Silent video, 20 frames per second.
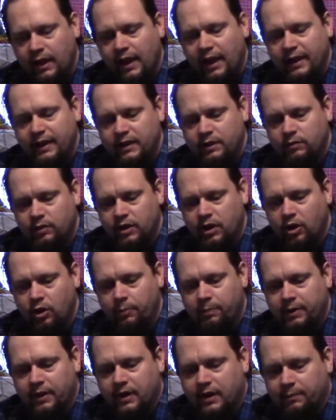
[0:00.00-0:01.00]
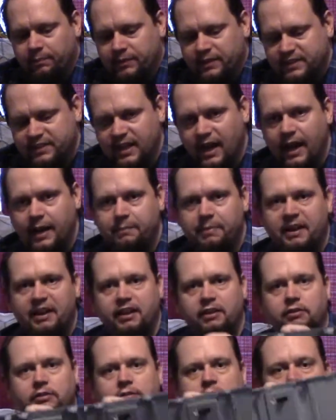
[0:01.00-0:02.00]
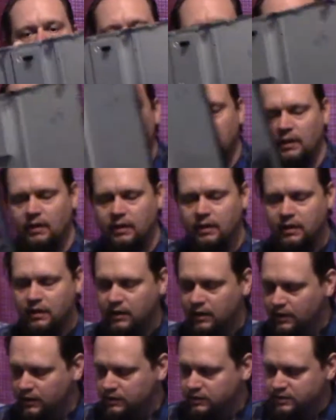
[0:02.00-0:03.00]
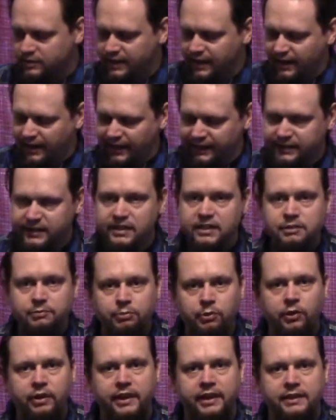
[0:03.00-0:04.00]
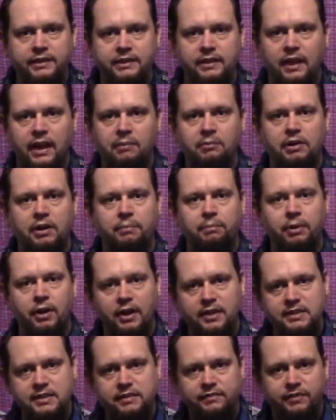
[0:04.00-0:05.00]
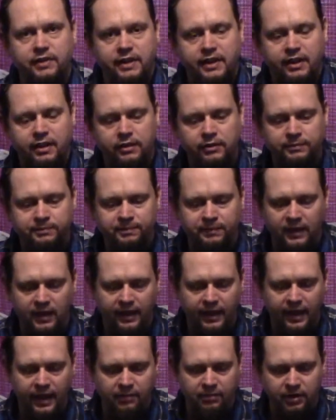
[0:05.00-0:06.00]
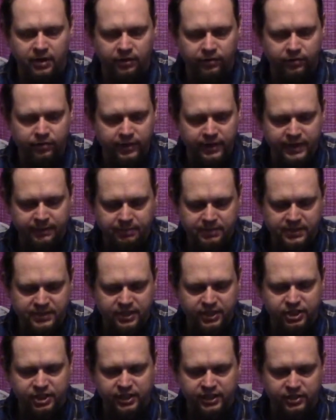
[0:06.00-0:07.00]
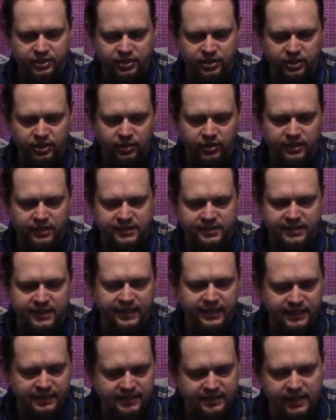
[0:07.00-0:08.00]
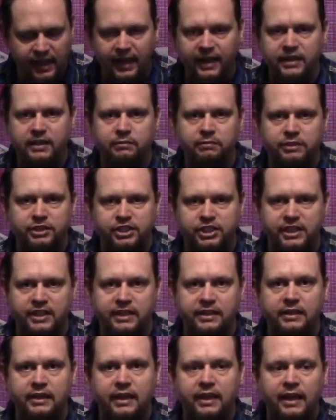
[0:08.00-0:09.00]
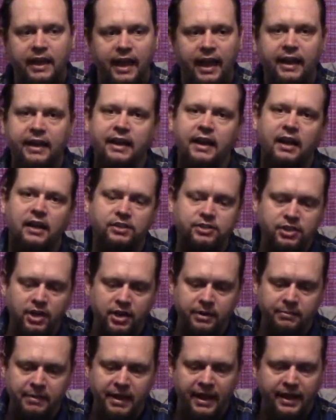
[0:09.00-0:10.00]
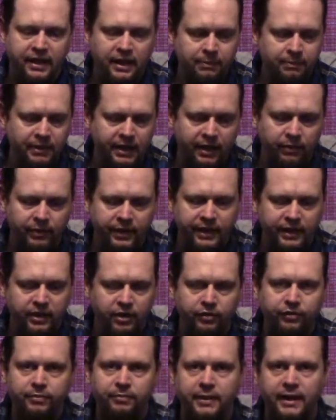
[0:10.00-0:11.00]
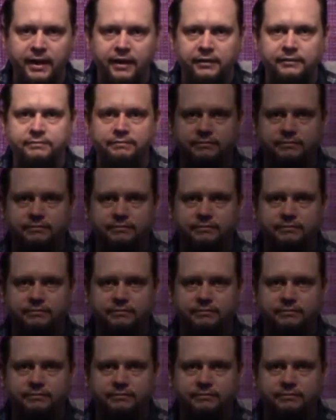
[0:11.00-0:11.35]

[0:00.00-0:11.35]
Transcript: then you want to open up the side panel. So now at this point I'm going to pause the video and I'm going to reposition it so that you can see inside the machine, and then I'll start it back up and we can go from there.